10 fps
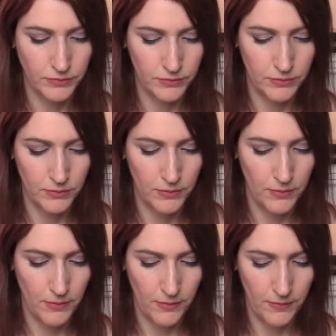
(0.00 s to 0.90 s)

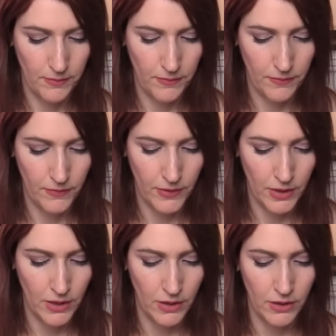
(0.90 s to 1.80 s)

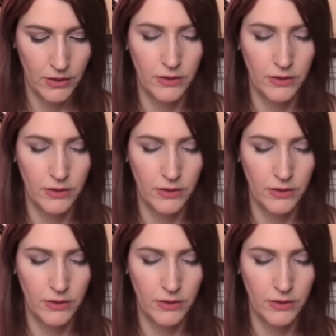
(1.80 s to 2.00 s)
(no one is talking)